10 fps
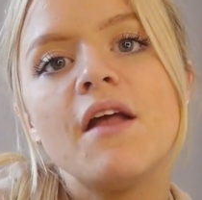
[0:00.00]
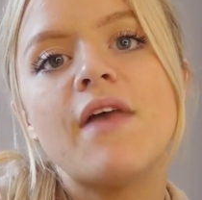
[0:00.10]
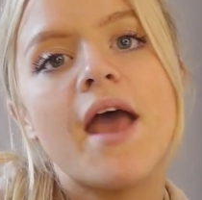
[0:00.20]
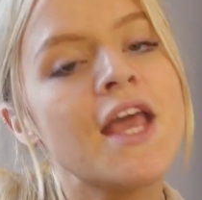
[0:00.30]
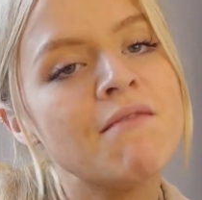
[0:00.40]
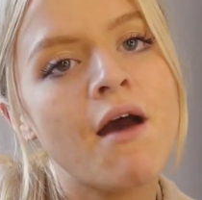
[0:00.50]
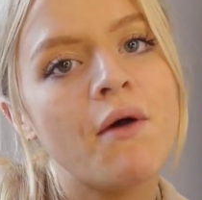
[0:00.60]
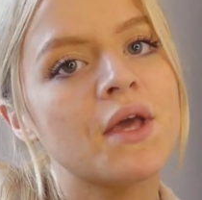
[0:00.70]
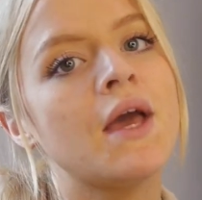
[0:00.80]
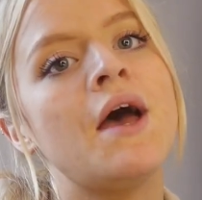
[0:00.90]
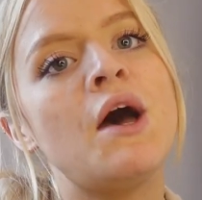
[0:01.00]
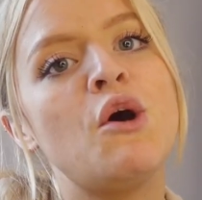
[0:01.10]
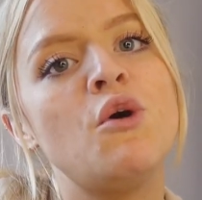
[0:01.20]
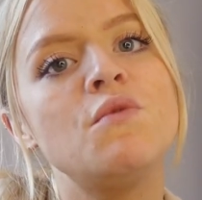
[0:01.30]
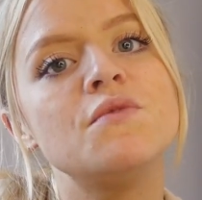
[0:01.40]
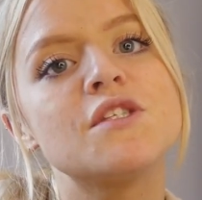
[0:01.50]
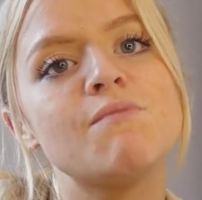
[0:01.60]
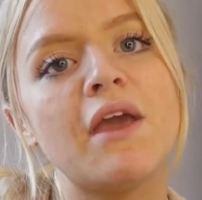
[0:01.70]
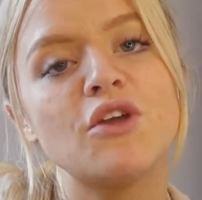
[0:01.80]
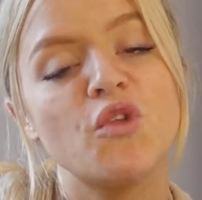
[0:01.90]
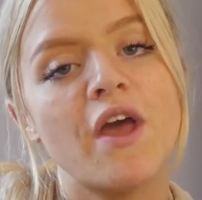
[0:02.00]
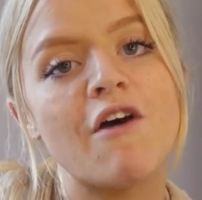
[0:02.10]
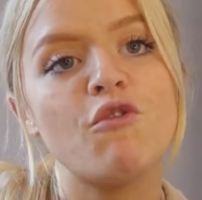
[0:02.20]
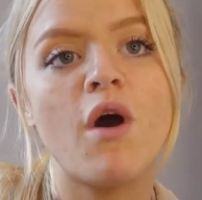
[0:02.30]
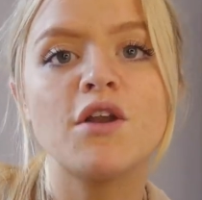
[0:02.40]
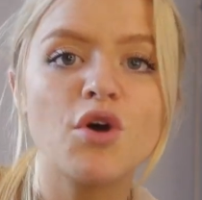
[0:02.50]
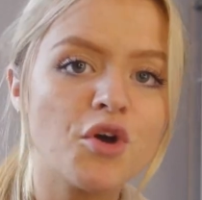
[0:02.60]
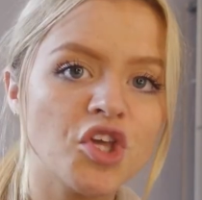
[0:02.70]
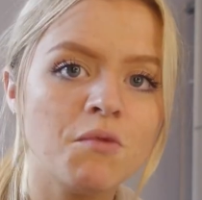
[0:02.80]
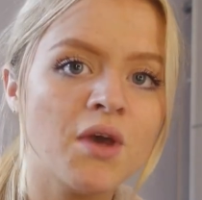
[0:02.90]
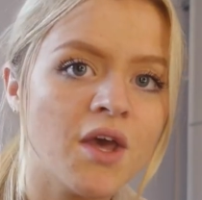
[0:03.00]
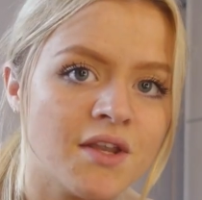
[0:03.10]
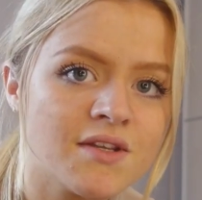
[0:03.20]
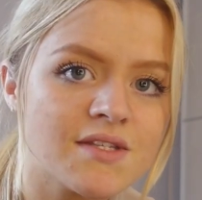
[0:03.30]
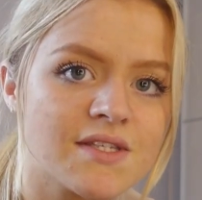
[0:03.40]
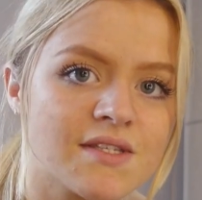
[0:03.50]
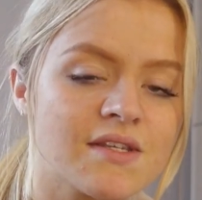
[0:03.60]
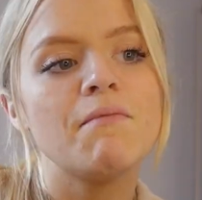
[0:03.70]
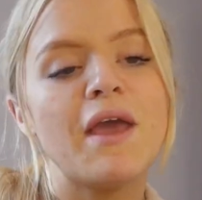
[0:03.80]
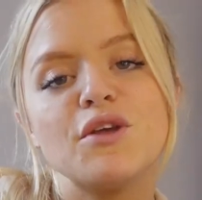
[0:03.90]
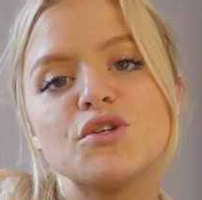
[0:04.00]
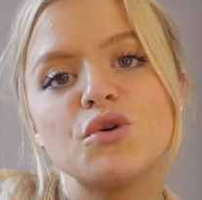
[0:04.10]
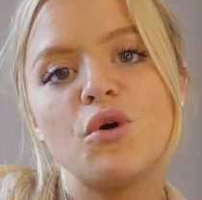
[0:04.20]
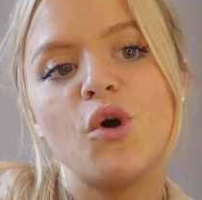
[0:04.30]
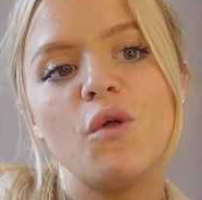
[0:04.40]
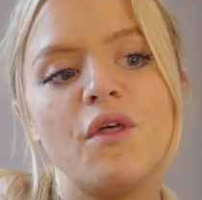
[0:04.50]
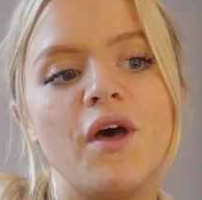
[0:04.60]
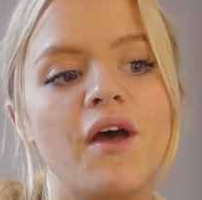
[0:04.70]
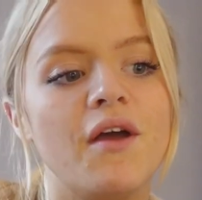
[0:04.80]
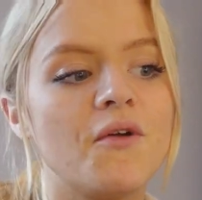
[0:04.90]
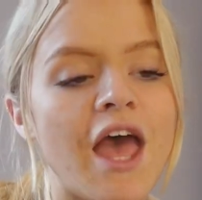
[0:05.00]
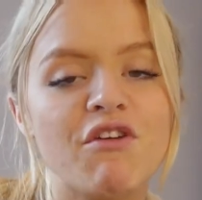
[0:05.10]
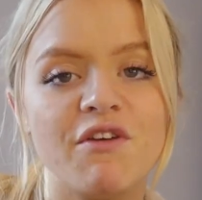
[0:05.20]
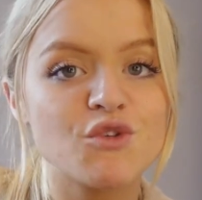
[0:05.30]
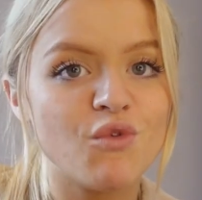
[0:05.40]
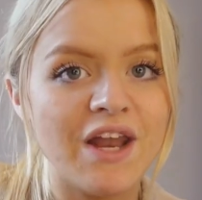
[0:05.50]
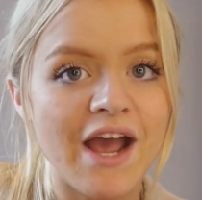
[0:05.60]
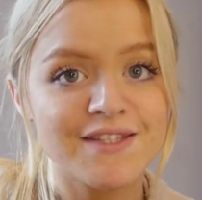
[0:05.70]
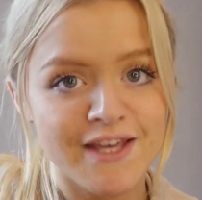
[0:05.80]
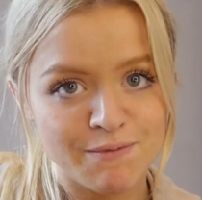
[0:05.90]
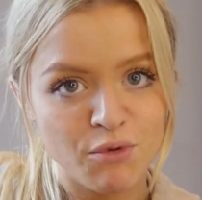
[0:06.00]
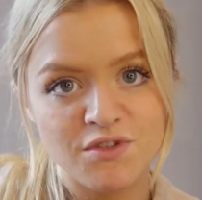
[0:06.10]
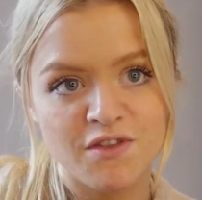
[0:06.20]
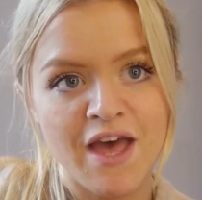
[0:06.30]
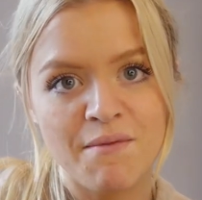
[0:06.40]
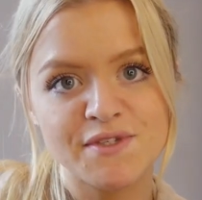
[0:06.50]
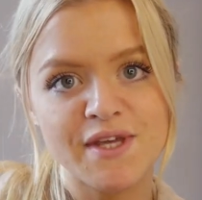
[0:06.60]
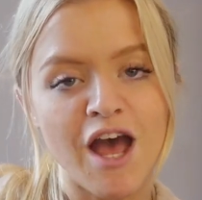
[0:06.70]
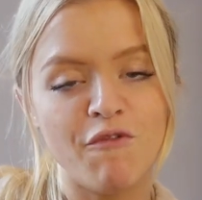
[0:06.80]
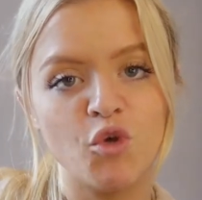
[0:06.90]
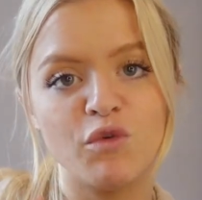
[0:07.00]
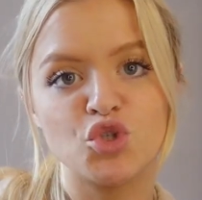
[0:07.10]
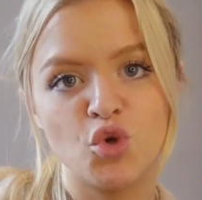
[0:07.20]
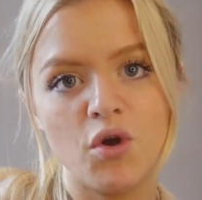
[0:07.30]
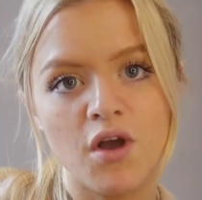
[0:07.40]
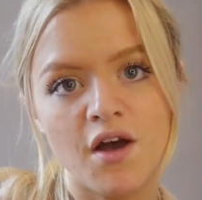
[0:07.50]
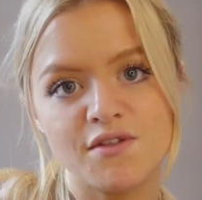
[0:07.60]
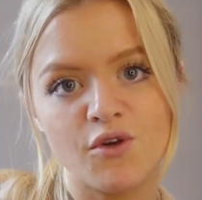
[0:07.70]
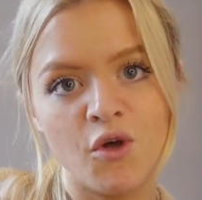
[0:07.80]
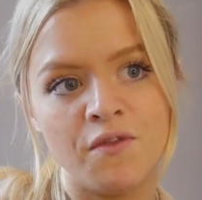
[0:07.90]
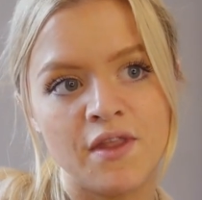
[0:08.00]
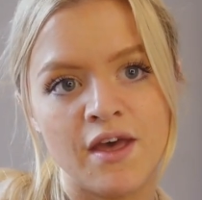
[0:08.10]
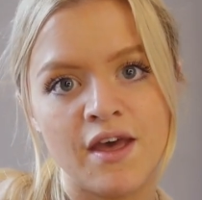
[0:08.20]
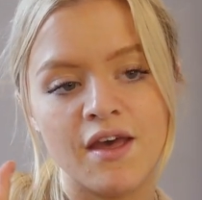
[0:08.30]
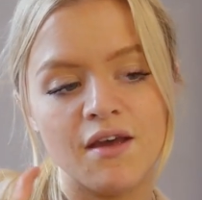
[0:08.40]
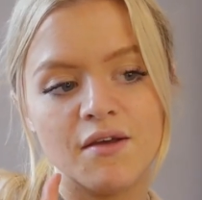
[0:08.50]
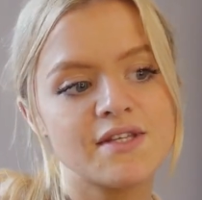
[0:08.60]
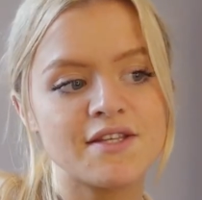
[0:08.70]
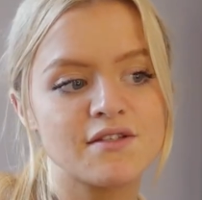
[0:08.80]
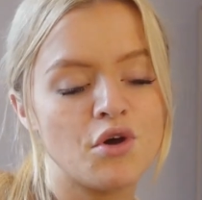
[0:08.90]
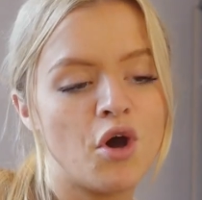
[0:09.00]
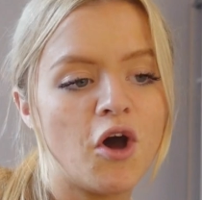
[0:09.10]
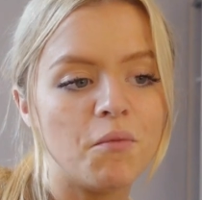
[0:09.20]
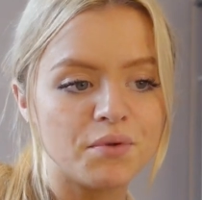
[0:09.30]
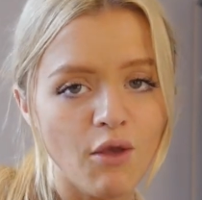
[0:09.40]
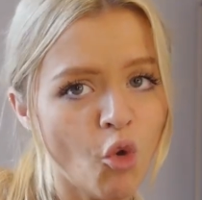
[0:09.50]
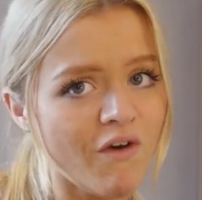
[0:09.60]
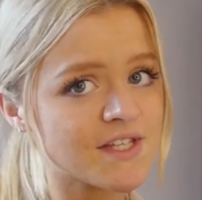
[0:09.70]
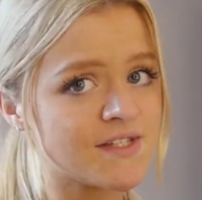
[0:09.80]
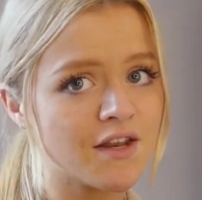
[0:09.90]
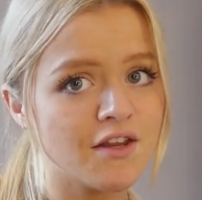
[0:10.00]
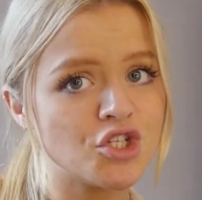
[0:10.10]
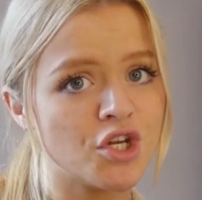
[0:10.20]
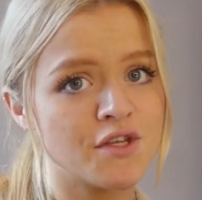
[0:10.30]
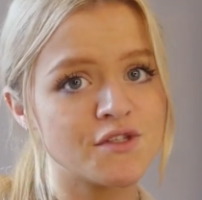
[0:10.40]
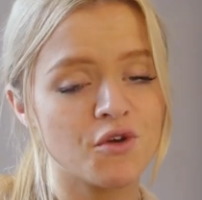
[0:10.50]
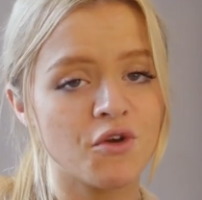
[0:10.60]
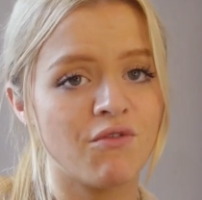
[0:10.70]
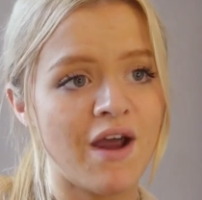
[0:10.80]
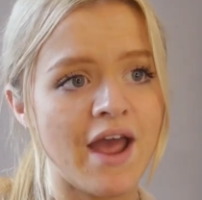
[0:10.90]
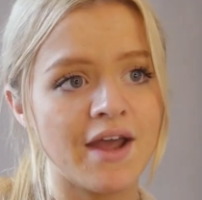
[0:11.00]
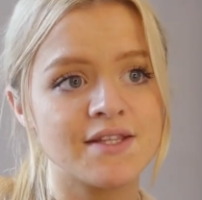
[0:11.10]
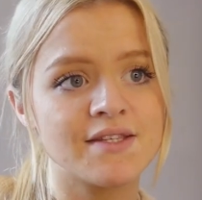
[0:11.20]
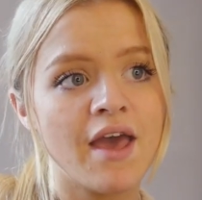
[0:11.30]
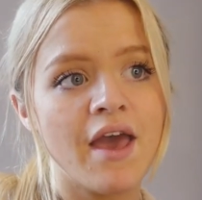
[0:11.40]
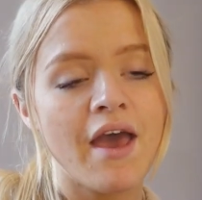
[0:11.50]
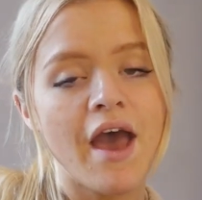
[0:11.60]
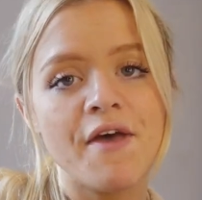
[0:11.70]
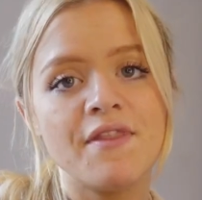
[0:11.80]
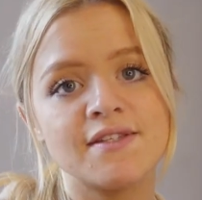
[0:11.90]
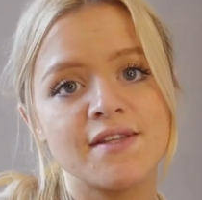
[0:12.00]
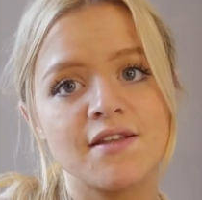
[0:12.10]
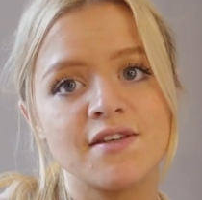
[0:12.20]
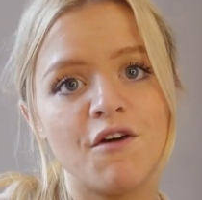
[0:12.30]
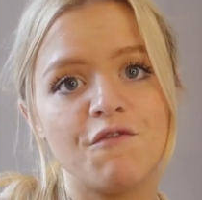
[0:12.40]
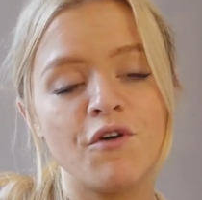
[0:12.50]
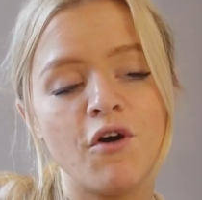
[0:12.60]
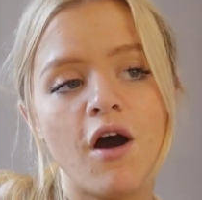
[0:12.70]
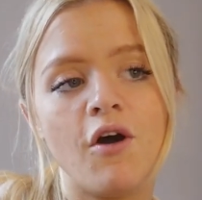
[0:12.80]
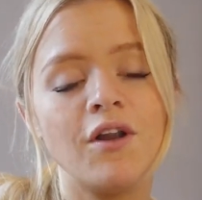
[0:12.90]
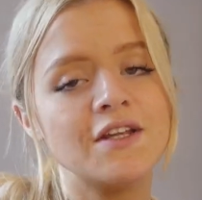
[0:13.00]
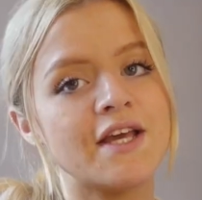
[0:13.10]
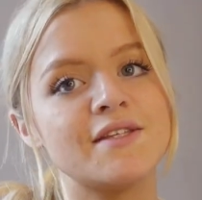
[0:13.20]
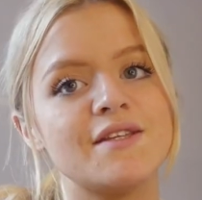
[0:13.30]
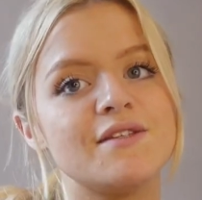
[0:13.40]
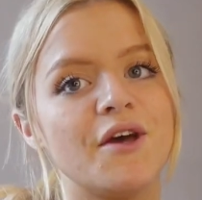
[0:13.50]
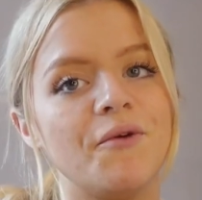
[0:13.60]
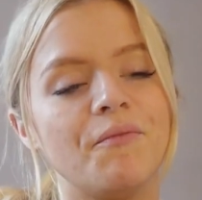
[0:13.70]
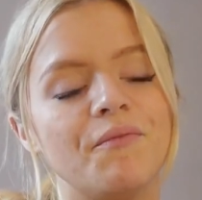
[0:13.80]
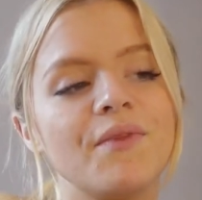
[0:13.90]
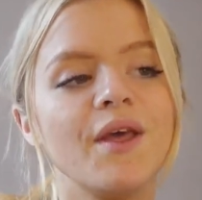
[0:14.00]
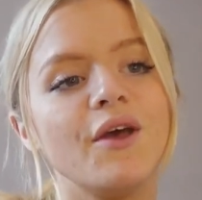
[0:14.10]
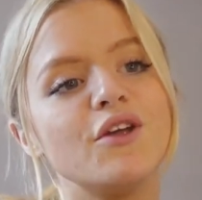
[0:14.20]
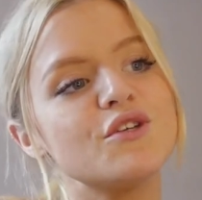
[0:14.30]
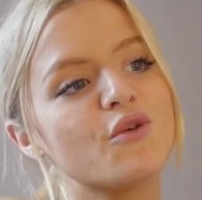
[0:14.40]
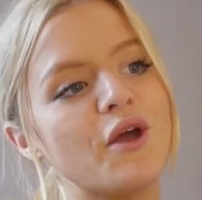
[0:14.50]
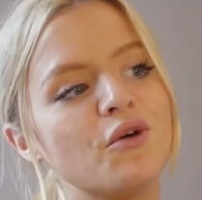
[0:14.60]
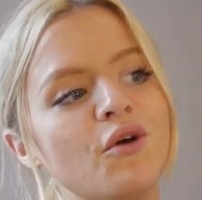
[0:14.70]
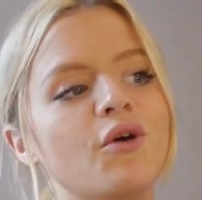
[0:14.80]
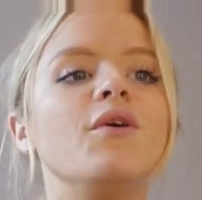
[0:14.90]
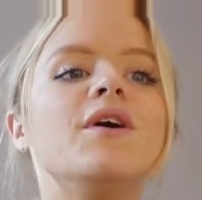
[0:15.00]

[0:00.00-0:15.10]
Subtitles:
their email accounts, making sure they have all our documents, making sure that everything's really accessible to them, so having all the shortcuts on the desktop, all their signatures are correct, and they're set up for our holiday system, which is quite cool.